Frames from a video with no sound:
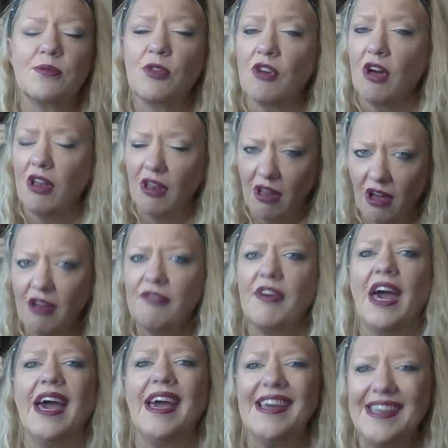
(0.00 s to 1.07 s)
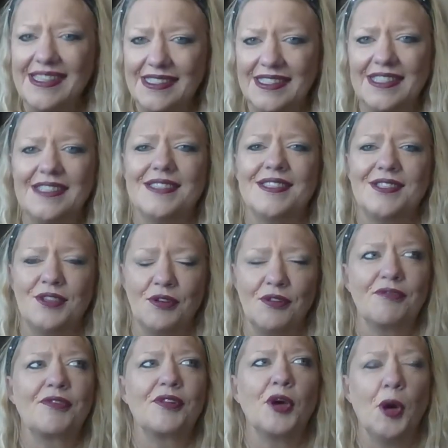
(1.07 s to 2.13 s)
we've got a lot of 80s
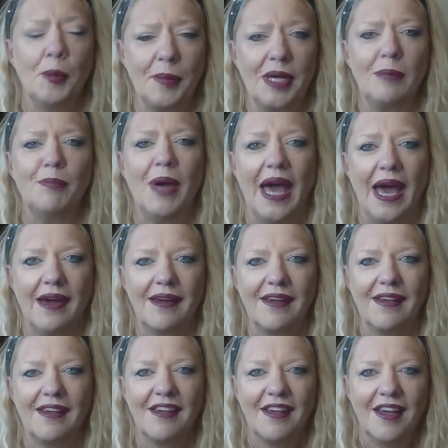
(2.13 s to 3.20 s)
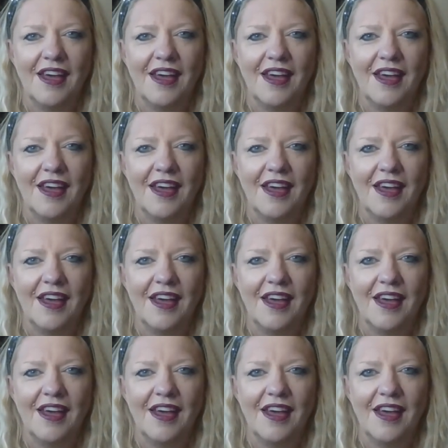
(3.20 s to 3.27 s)
stuff coming back.